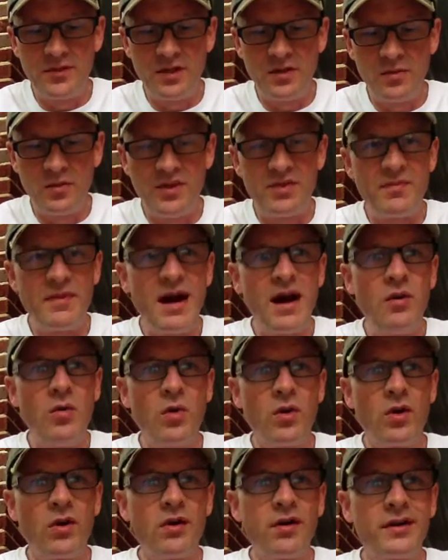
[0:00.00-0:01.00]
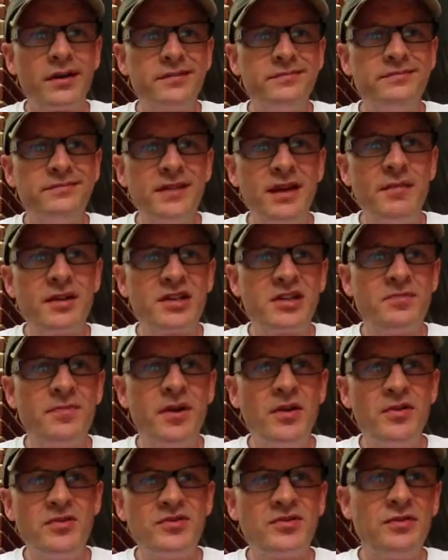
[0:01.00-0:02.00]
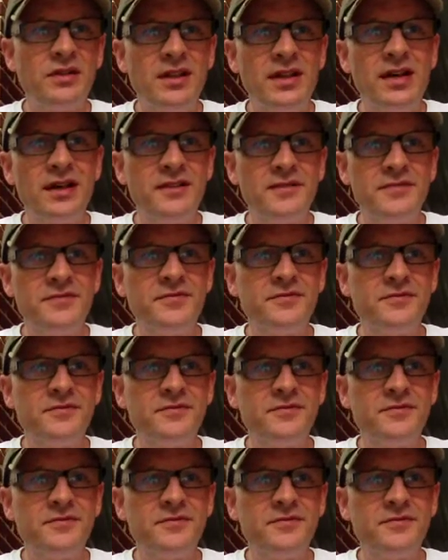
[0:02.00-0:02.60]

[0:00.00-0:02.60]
With my work, I'm exposed to a lot of